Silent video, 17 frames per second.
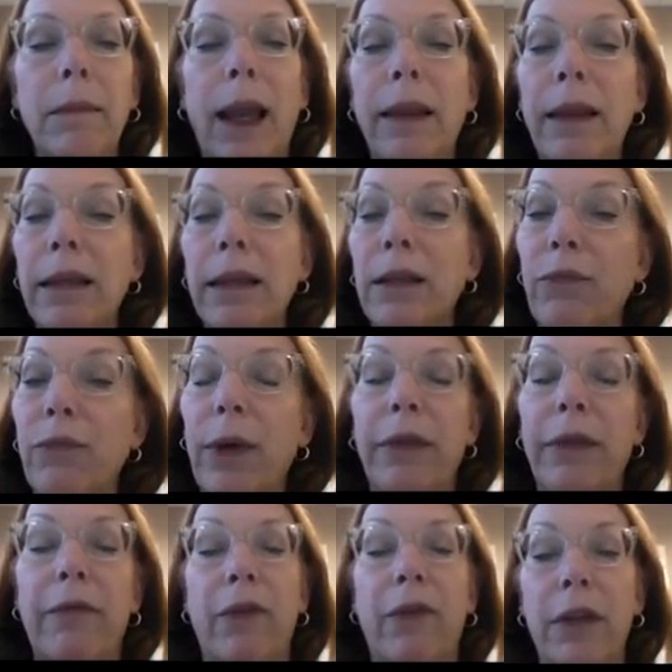And this,
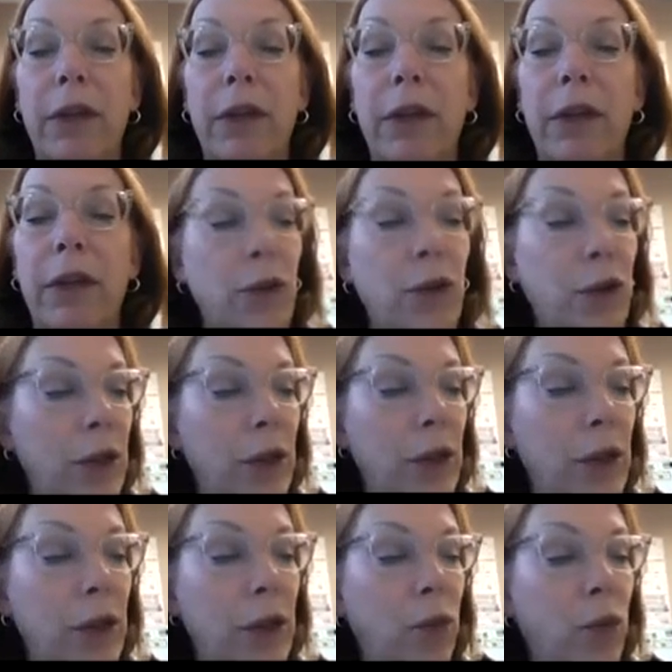for this, you just
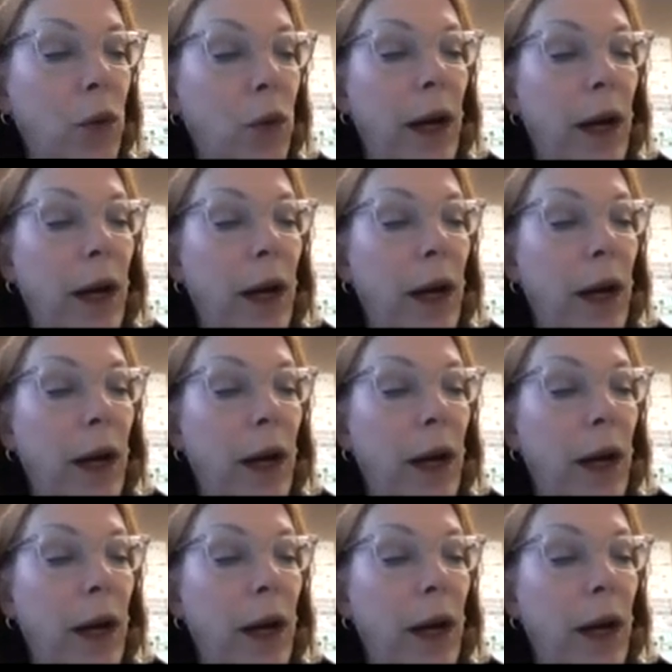wait.